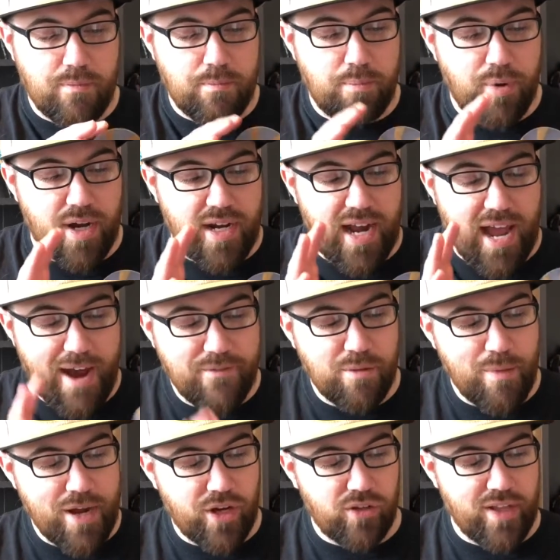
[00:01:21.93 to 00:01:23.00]
But I have the
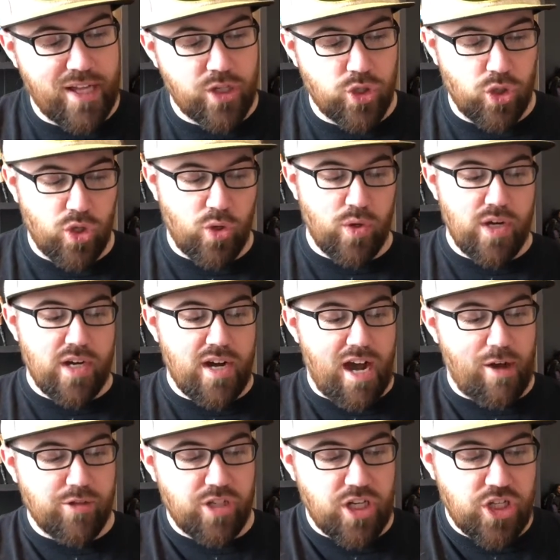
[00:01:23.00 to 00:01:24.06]
Michelangelo. I
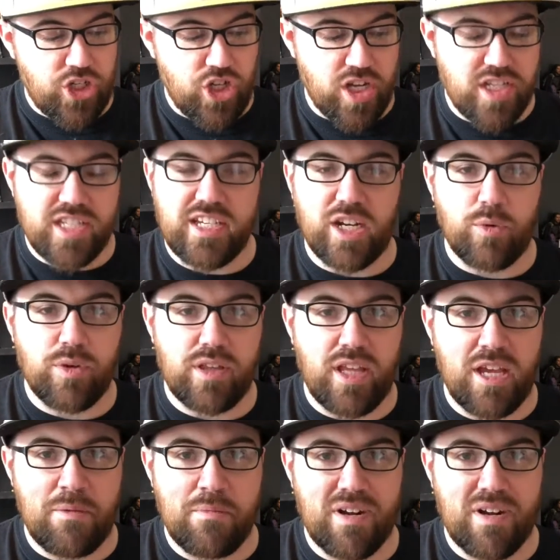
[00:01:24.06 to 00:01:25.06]
was gonna just stick with him,